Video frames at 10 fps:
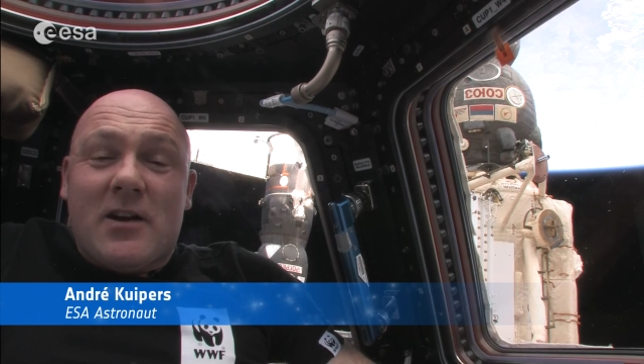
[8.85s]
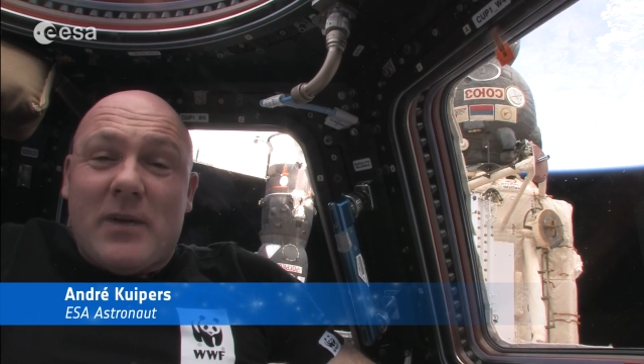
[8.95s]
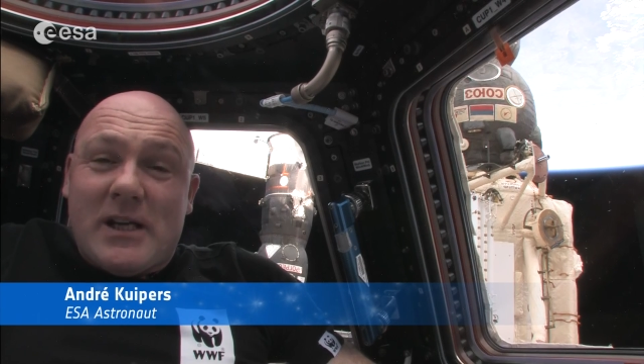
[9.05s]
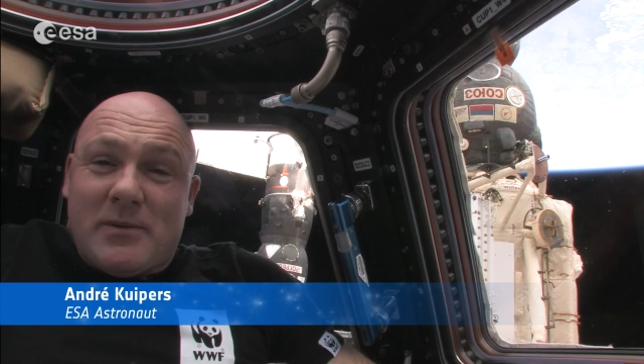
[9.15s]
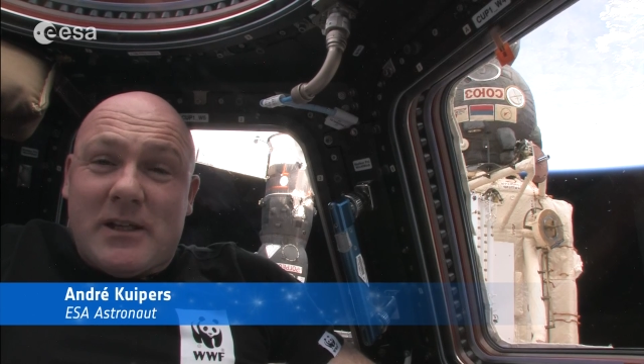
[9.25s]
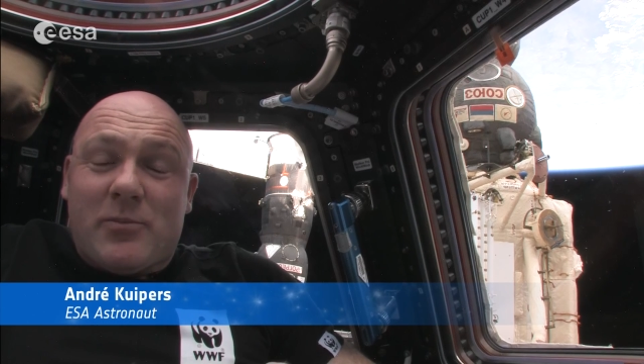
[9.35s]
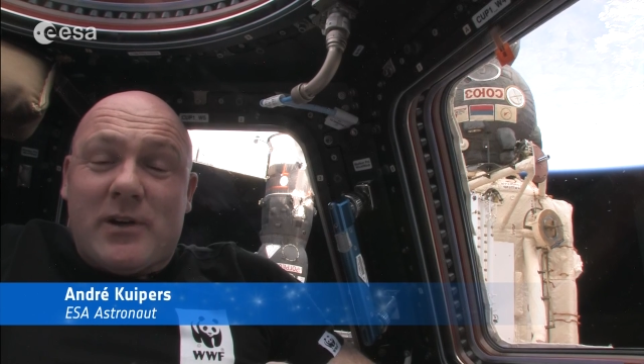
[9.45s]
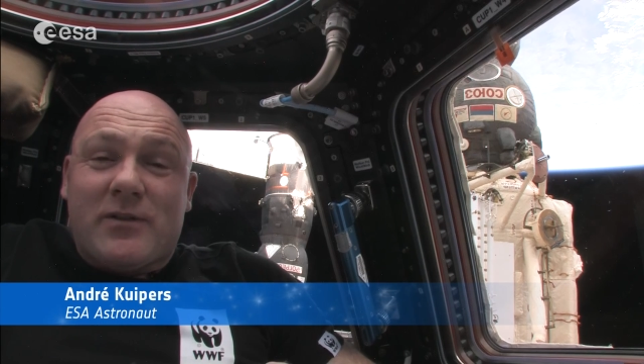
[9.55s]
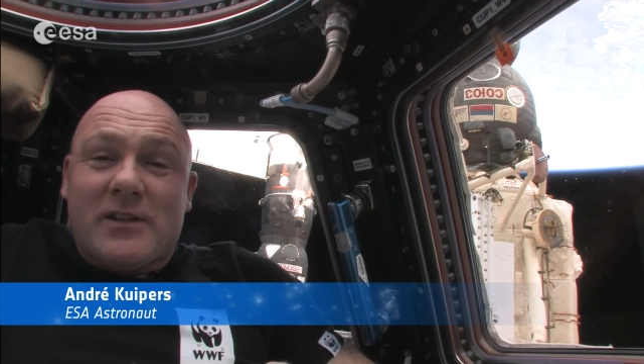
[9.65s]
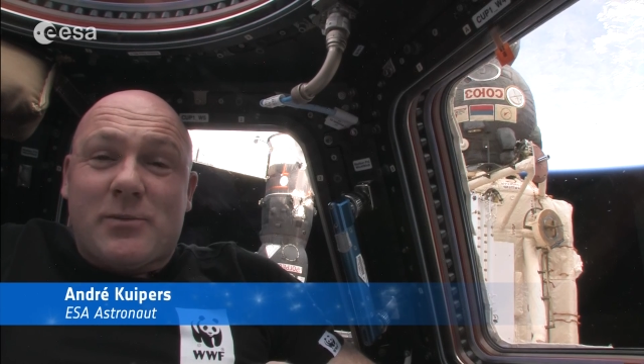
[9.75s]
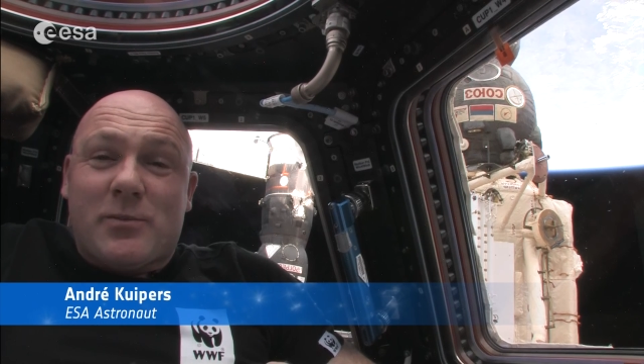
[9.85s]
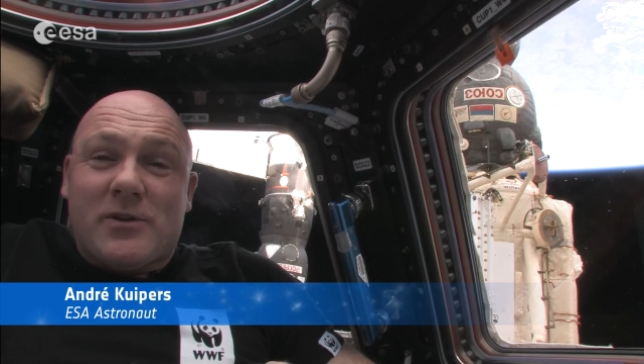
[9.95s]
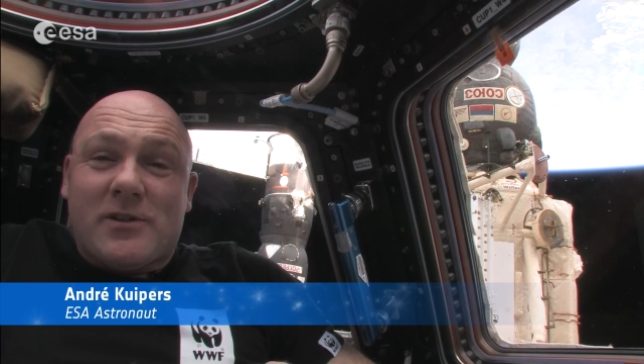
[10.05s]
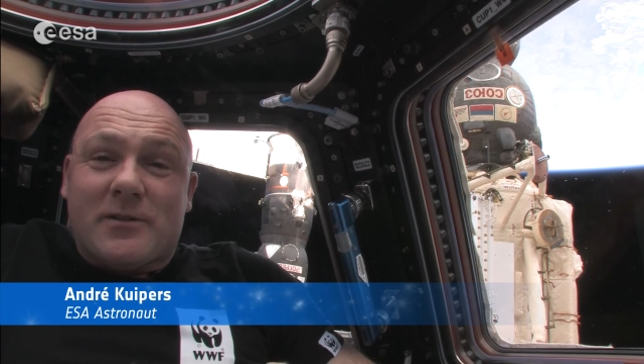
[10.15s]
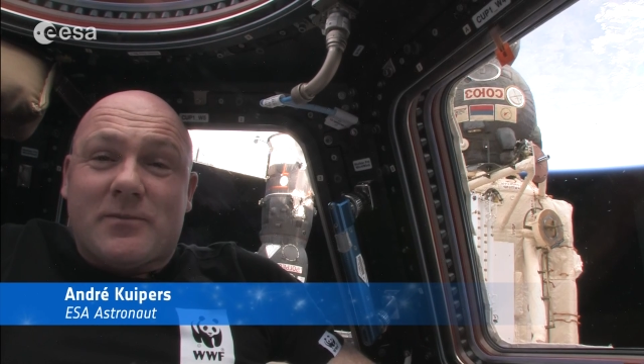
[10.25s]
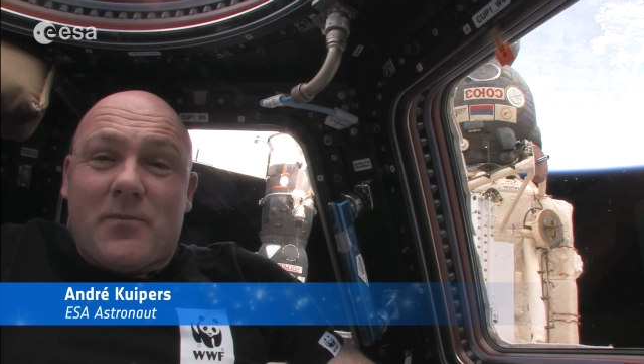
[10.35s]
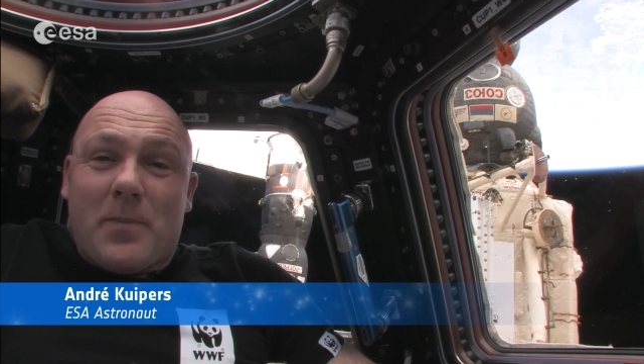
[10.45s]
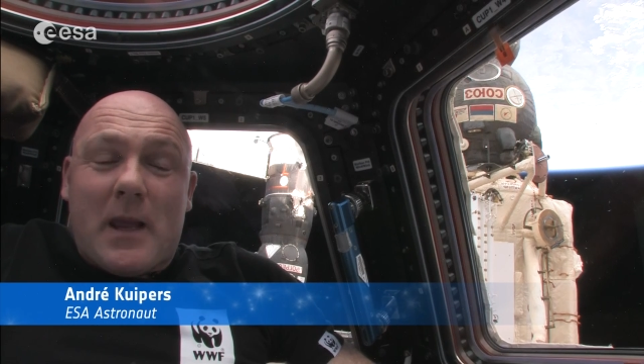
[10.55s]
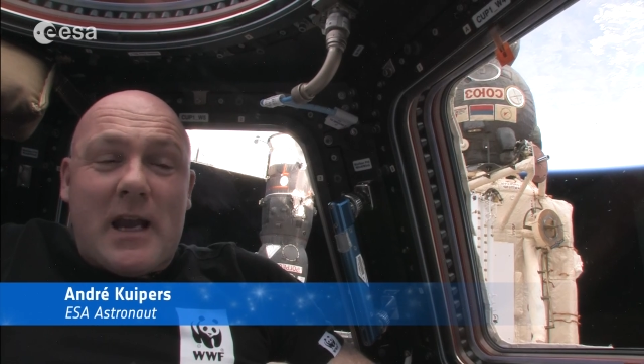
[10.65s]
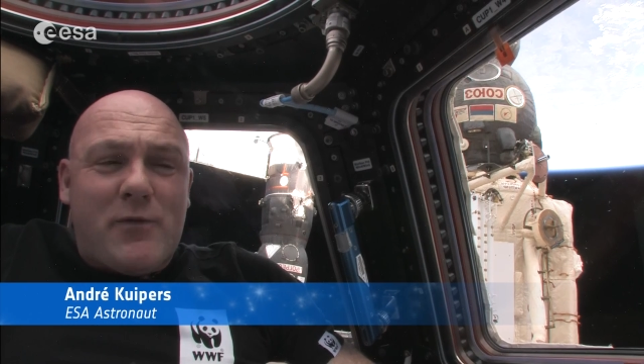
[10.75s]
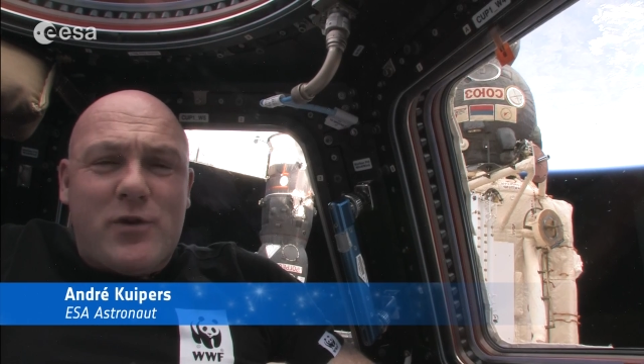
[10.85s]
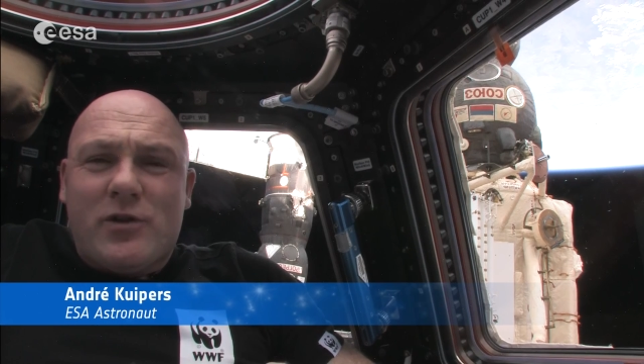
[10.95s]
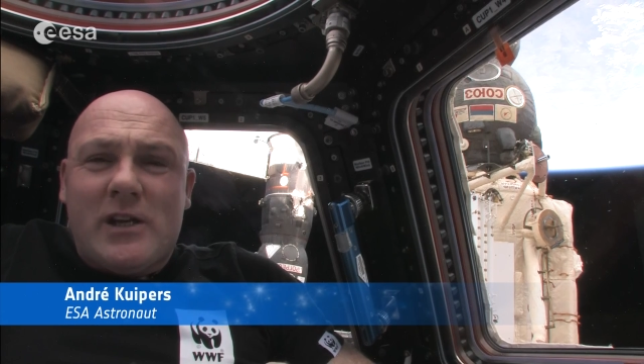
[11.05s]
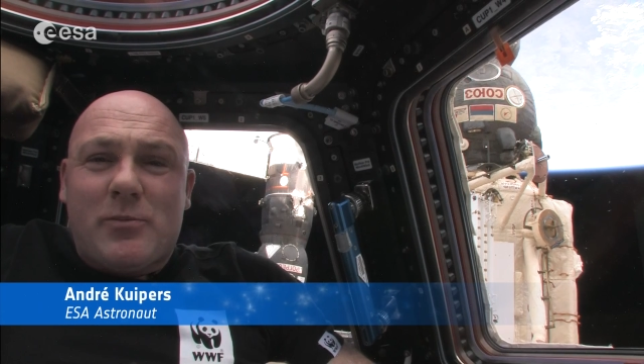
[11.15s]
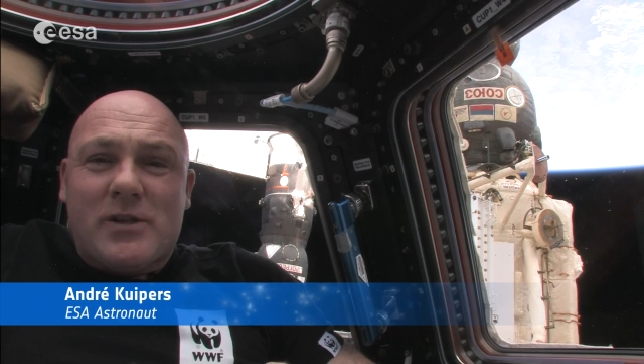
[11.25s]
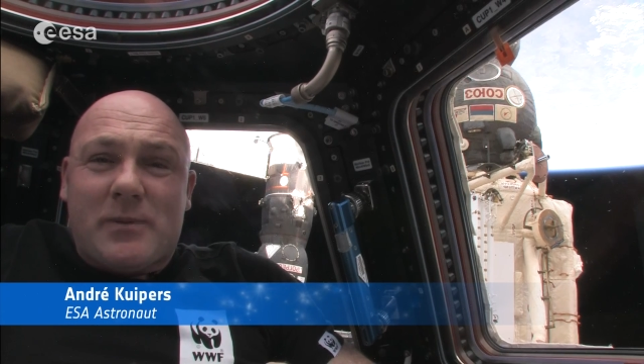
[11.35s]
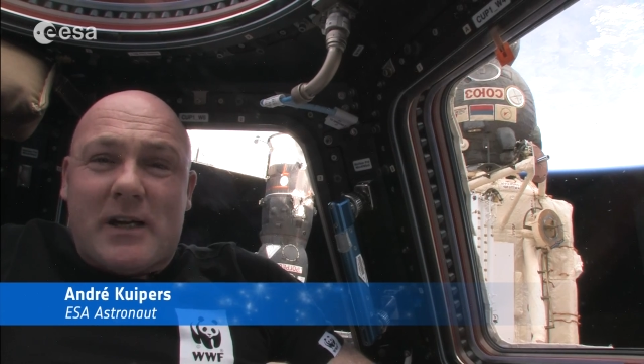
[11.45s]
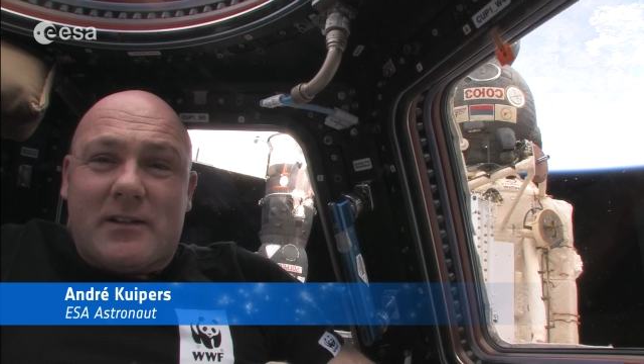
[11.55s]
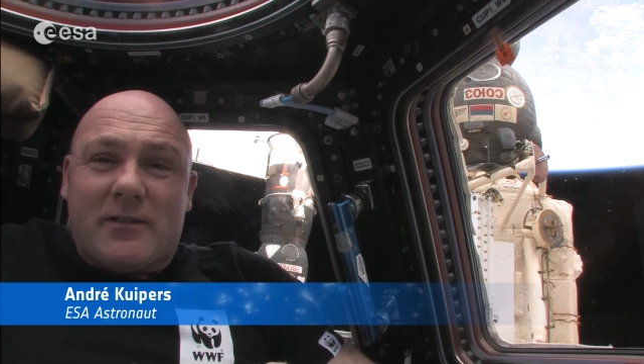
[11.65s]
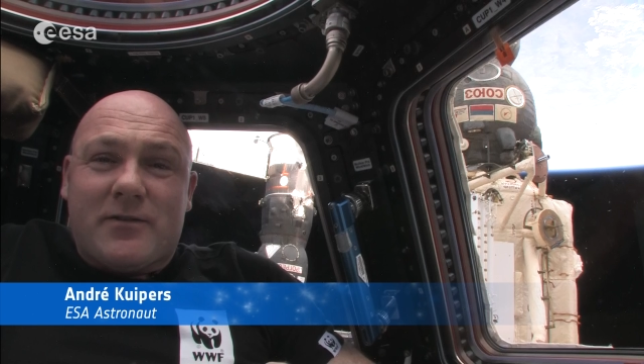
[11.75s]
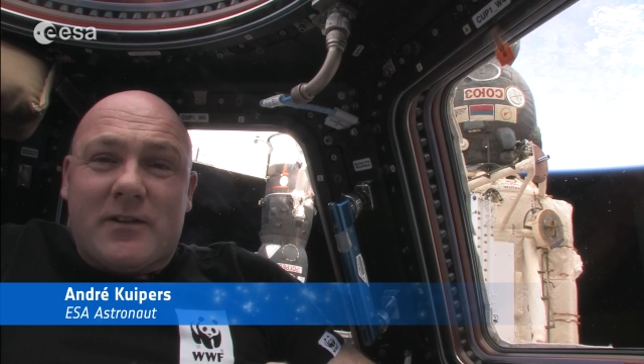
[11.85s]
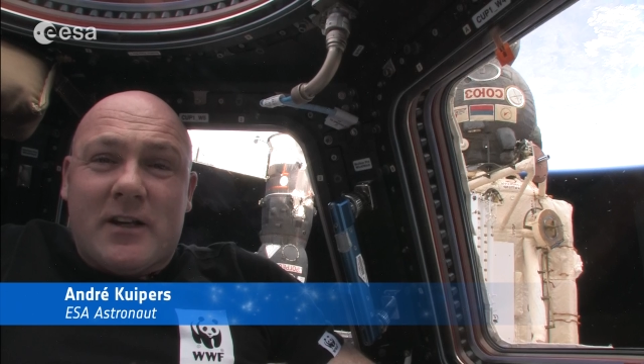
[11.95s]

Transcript: makes me a privileged person. I have a unique perspective.